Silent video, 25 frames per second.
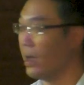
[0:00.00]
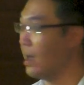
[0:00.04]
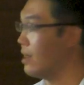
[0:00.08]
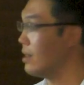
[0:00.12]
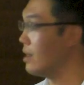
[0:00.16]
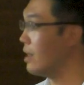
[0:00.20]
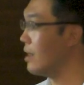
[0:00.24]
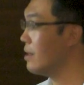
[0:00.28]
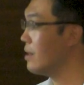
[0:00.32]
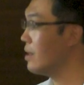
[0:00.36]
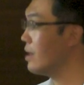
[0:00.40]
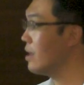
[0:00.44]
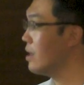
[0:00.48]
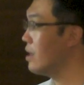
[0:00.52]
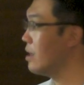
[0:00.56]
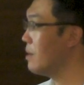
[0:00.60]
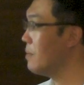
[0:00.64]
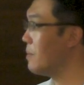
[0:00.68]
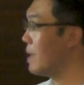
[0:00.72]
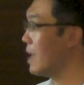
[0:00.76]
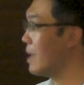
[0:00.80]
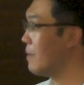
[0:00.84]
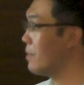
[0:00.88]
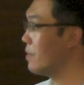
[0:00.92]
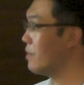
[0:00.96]
And then here,
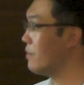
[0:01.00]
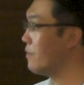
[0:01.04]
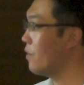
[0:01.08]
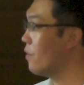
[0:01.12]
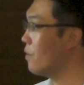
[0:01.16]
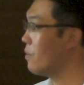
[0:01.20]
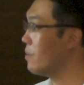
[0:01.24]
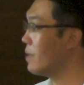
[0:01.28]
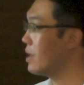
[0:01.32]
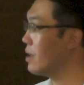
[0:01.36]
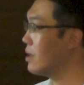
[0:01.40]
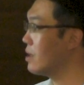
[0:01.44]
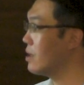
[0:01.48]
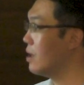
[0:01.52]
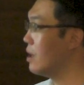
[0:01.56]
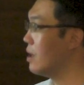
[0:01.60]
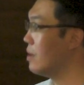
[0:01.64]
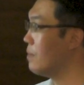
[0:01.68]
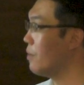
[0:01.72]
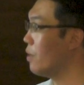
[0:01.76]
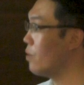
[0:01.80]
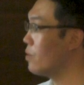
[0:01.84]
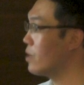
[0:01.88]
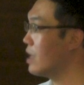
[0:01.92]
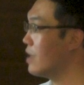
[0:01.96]
by performing a
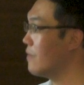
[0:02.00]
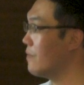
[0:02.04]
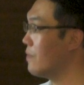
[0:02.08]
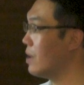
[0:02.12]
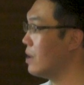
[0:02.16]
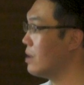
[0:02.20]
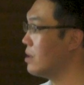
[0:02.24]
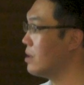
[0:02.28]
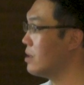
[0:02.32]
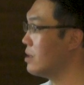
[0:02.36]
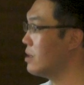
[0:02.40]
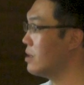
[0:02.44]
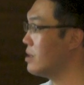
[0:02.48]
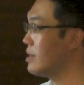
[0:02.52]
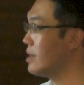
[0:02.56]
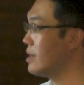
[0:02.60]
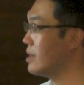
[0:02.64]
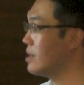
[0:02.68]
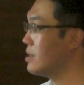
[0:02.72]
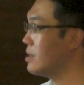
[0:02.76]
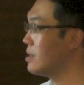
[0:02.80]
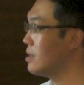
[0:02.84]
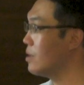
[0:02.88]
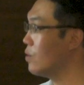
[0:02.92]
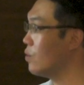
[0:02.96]
motif
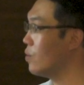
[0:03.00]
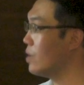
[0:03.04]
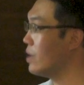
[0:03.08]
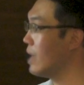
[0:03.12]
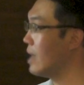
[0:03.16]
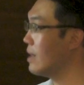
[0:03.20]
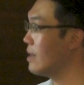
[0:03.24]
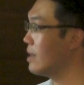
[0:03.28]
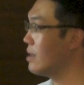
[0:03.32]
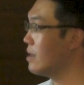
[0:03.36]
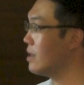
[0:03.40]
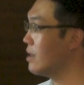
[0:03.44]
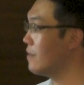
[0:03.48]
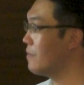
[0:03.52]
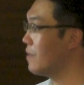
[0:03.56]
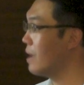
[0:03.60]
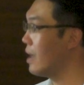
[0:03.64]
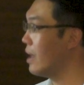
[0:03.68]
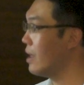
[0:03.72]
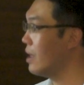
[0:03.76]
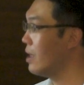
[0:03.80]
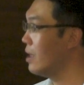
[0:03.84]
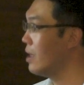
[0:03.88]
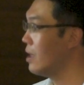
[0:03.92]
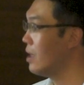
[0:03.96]
analysis, we
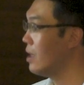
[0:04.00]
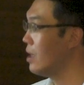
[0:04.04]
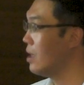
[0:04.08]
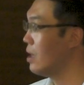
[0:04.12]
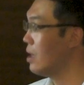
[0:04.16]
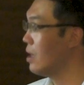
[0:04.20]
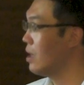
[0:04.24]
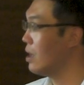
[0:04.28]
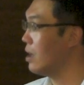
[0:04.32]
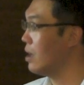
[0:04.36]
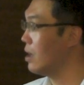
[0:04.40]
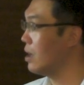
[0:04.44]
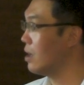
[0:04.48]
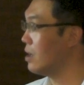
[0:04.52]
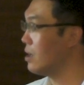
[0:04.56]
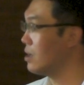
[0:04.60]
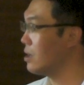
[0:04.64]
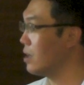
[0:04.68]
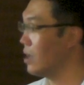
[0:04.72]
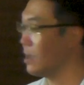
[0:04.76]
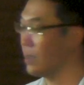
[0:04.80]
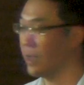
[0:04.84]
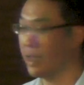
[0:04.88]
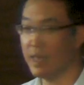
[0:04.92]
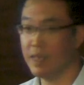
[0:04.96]
identify
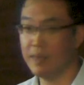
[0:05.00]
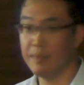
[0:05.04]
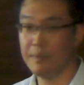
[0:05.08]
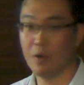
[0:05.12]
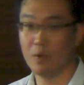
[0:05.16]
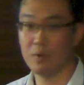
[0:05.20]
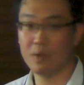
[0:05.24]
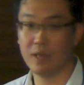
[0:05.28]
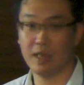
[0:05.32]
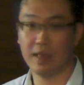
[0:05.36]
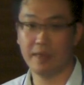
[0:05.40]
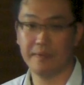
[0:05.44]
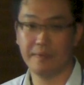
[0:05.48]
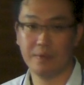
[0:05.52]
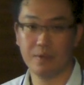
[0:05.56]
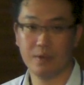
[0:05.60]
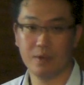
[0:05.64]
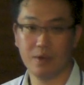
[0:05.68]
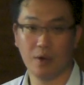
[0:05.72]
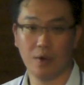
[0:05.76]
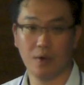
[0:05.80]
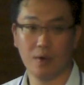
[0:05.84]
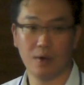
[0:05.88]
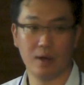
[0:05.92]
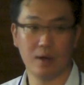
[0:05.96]
a key motif
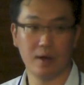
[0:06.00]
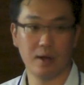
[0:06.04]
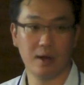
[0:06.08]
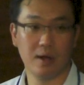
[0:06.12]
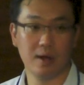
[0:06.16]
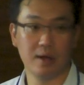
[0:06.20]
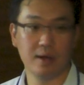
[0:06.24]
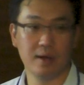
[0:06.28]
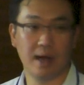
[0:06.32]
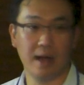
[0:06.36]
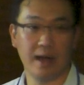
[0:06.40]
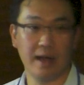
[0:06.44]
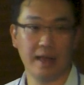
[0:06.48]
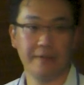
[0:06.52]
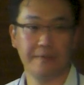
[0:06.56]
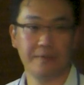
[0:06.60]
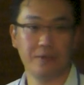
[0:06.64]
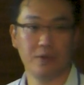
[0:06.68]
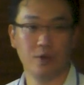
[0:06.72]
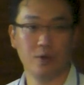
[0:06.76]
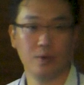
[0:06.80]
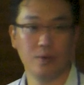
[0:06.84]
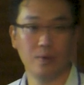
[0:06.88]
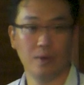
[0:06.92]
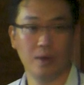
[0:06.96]
called
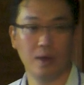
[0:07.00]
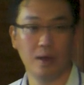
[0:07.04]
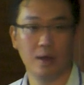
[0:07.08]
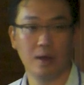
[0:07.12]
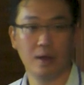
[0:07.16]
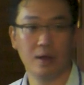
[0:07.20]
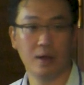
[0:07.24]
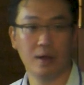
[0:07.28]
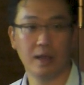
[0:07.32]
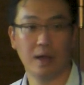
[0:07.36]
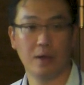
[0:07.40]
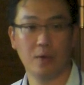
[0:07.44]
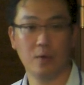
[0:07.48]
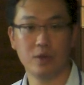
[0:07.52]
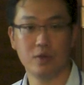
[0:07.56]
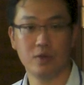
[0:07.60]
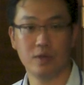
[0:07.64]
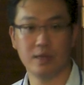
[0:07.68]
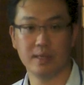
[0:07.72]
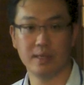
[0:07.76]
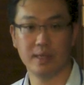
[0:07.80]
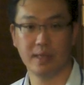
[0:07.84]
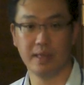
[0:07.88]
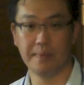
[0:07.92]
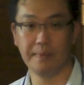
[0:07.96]
NRF2, which
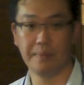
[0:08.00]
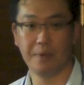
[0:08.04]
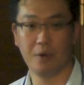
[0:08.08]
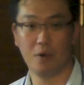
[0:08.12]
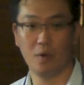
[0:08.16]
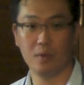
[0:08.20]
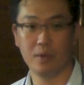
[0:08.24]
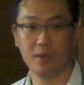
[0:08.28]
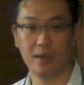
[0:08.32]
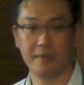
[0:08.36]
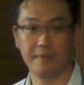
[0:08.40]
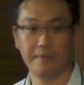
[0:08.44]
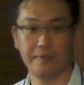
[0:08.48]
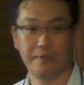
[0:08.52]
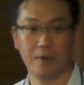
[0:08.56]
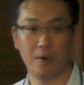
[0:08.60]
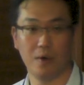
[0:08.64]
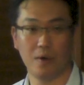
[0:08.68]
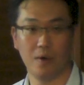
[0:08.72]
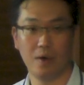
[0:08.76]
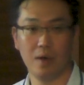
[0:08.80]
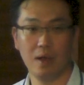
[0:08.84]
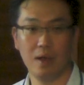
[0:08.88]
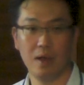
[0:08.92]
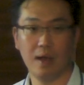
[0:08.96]
is important
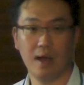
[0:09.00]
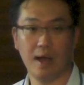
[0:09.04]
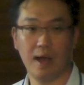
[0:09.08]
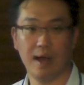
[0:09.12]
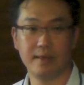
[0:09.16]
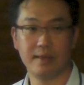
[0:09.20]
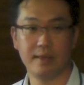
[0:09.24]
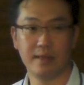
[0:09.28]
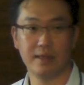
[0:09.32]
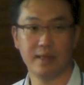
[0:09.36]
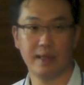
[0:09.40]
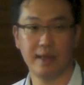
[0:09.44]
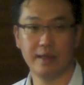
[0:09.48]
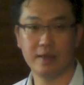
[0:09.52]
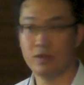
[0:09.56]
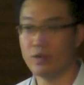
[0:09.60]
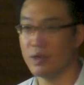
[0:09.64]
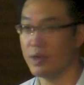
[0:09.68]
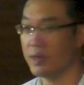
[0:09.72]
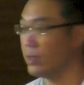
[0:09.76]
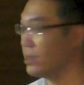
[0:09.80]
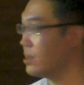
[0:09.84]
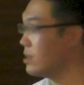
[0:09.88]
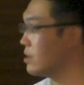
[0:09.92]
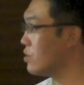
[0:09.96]
for
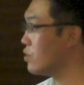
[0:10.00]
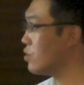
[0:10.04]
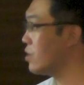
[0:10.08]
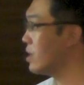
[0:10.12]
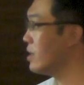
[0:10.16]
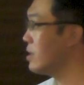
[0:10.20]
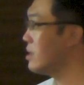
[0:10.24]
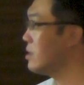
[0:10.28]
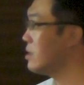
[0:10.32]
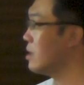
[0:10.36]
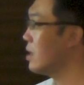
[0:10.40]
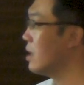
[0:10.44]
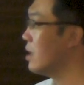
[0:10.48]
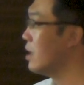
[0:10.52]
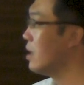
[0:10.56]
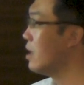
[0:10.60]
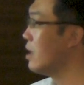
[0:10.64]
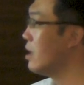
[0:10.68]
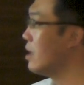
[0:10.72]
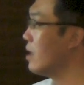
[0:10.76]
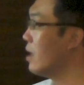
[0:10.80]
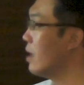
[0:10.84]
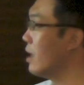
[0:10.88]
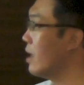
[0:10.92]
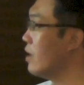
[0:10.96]
oxidation, stress,
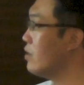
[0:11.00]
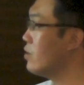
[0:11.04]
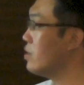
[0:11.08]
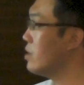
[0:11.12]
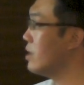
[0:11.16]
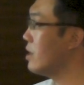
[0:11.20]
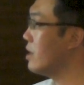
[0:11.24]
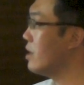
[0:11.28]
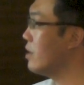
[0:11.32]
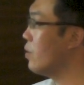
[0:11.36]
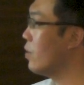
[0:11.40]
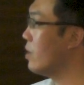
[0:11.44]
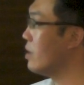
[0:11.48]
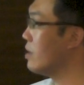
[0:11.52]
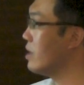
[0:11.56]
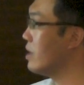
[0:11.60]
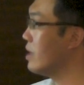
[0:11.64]
Actually,